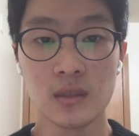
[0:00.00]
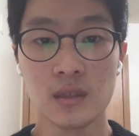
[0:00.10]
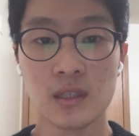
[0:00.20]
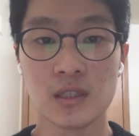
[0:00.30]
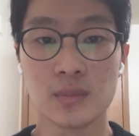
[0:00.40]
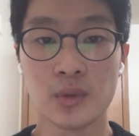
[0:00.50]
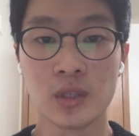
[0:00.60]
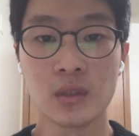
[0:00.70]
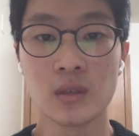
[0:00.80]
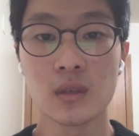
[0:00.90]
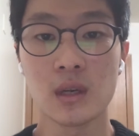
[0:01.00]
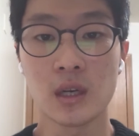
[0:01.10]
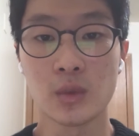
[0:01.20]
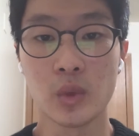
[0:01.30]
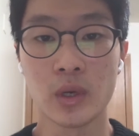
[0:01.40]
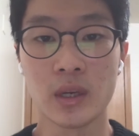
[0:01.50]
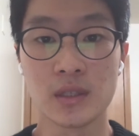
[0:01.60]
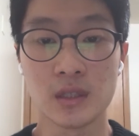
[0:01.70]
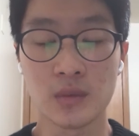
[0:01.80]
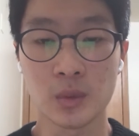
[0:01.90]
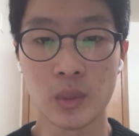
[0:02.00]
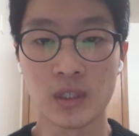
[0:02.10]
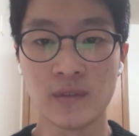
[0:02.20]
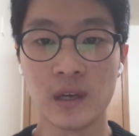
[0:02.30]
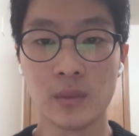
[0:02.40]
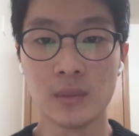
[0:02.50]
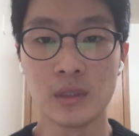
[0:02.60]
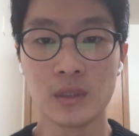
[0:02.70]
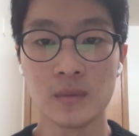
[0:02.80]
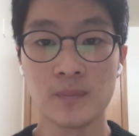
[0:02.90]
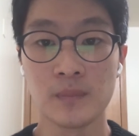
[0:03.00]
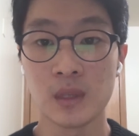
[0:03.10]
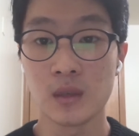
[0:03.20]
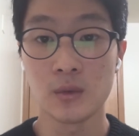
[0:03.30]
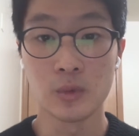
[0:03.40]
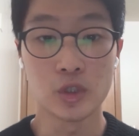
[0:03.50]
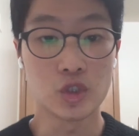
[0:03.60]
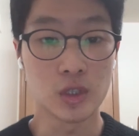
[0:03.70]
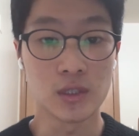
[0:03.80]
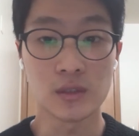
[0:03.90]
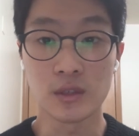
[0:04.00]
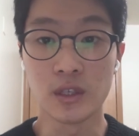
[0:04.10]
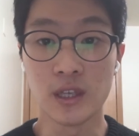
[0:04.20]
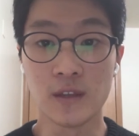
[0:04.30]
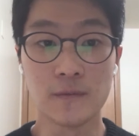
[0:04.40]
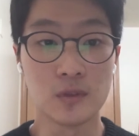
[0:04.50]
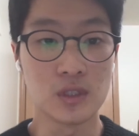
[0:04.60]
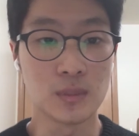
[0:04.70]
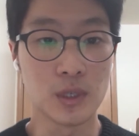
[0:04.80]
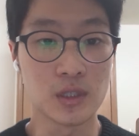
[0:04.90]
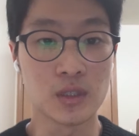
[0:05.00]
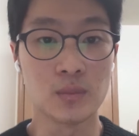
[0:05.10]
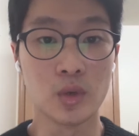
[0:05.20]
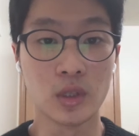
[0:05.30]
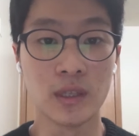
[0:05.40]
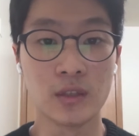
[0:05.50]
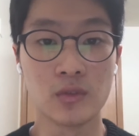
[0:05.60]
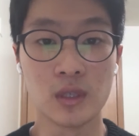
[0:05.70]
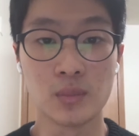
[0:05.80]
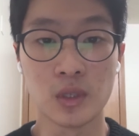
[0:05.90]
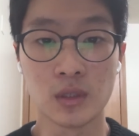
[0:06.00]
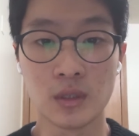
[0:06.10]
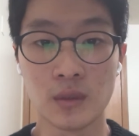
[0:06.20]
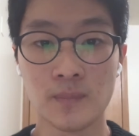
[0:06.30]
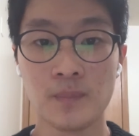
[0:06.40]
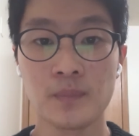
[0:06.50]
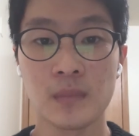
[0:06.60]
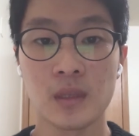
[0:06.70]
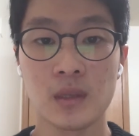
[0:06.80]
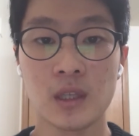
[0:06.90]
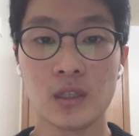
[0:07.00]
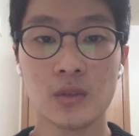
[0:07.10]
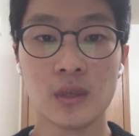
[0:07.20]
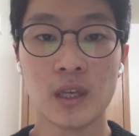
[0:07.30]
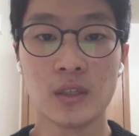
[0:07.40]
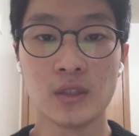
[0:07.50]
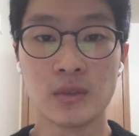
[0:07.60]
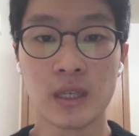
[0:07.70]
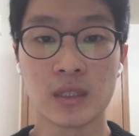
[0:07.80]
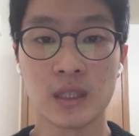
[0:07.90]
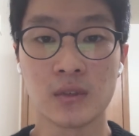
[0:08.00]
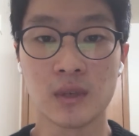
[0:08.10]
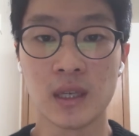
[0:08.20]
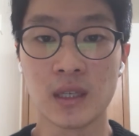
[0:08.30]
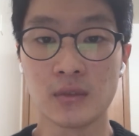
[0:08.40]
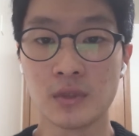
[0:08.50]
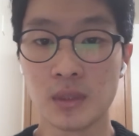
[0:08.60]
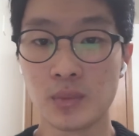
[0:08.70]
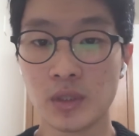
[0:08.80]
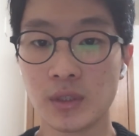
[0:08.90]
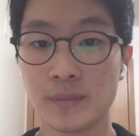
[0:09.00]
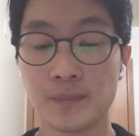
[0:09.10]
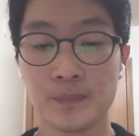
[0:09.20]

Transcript: is a printer, hardware, and software development, which is turning a fused deposition modeling 3D printer into a direct ink writing 3D printer.